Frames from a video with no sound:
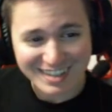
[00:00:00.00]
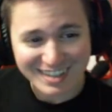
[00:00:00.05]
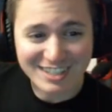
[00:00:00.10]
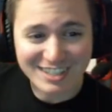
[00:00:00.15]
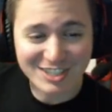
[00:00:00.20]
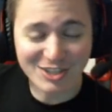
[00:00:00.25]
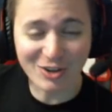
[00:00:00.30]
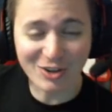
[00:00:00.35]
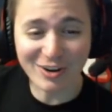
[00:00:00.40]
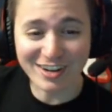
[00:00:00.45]

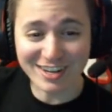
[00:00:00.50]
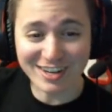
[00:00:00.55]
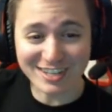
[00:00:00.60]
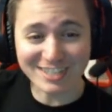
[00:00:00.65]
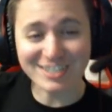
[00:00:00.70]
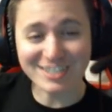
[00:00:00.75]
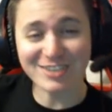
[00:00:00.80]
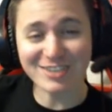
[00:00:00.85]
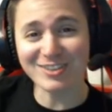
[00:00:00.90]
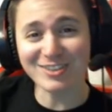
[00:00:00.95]
join your
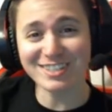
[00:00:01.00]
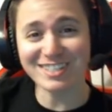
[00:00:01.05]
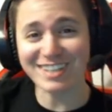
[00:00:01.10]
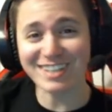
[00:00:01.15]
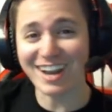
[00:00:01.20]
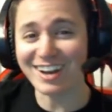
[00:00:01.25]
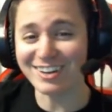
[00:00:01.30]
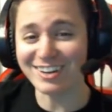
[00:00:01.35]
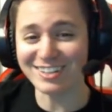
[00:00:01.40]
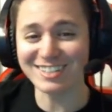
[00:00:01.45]

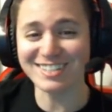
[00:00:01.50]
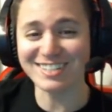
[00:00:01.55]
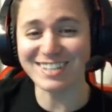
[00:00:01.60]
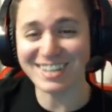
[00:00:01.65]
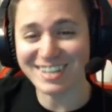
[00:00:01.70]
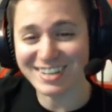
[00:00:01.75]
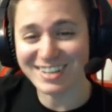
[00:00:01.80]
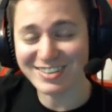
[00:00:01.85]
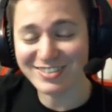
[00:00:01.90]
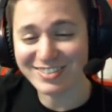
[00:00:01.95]
suicidal
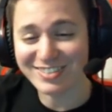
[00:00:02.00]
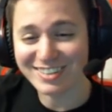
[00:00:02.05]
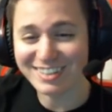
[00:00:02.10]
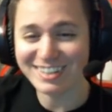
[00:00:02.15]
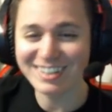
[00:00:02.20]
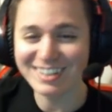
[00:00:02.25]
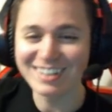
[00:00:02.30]
team?